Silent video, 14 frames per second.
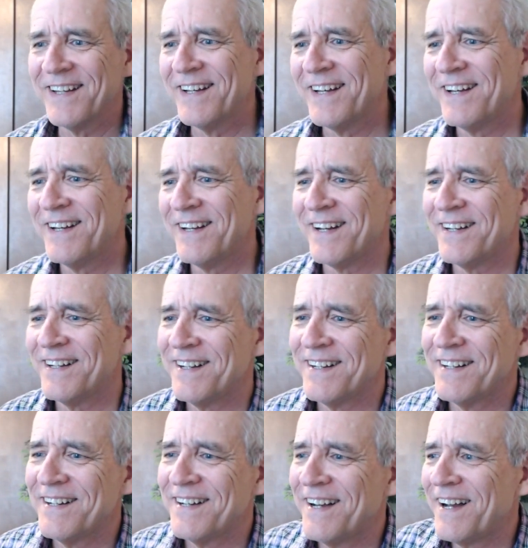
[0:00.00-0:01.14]
uh,
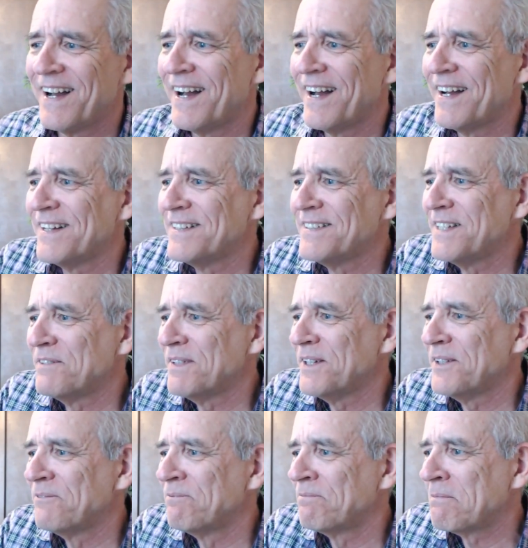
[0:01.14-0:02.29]
Demi.
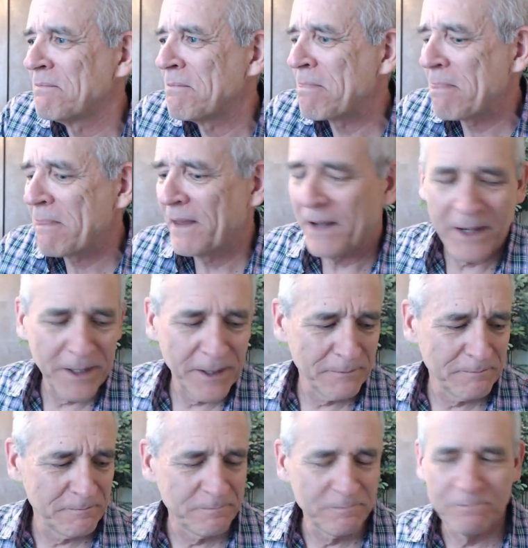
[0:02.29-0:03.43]
Um,
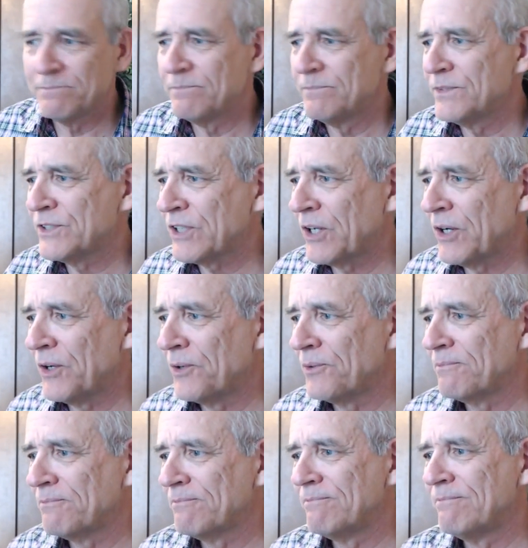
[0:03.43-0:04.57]
so, not
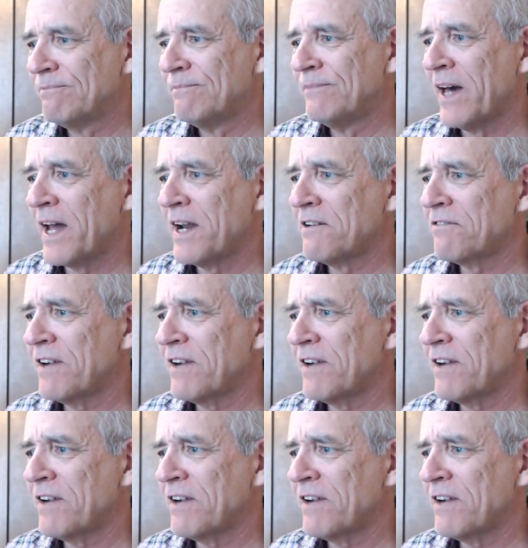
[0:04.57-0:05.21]
infected at the moment